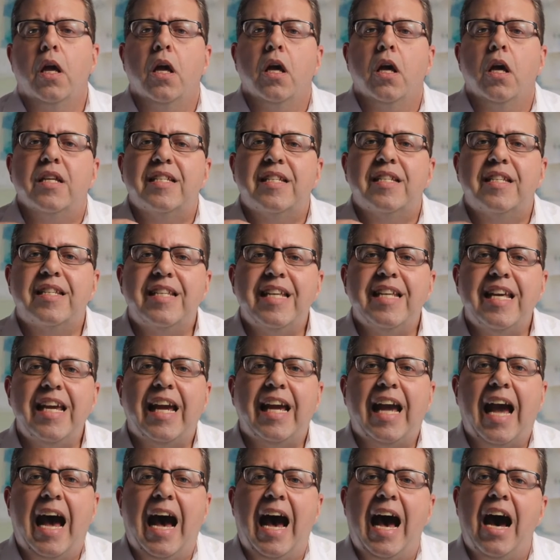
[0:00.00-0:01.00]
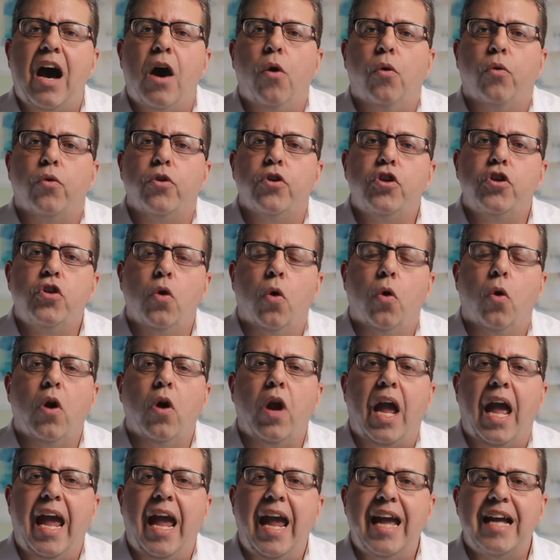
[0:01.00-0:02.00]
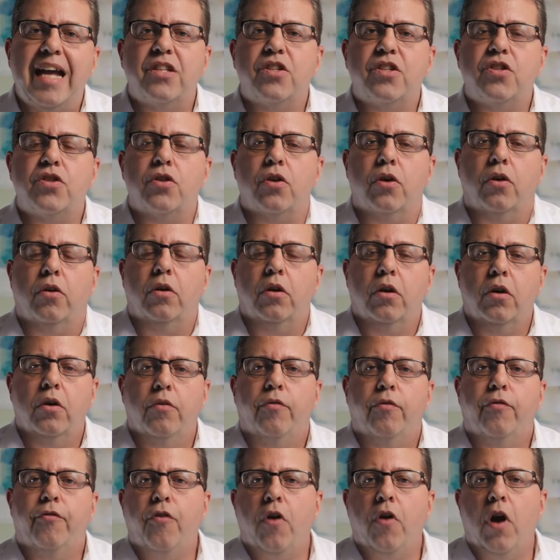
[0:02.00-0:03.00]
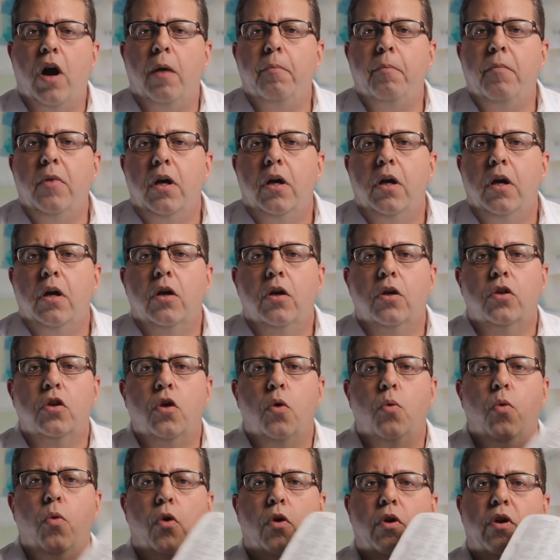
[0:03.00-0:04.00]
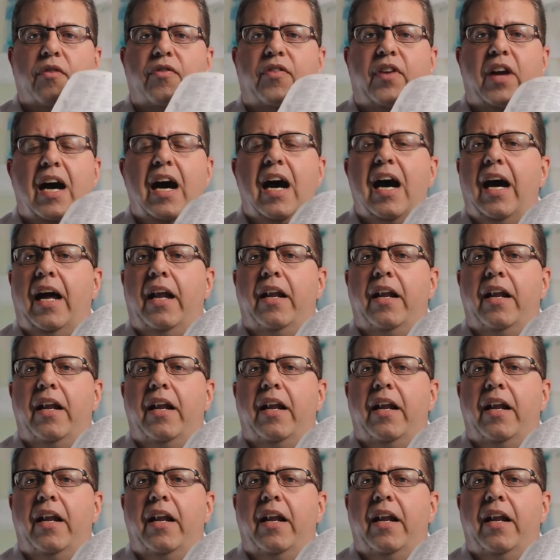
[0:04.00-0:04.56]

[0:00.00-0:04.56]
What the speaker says: seek out your answer from the Word of God.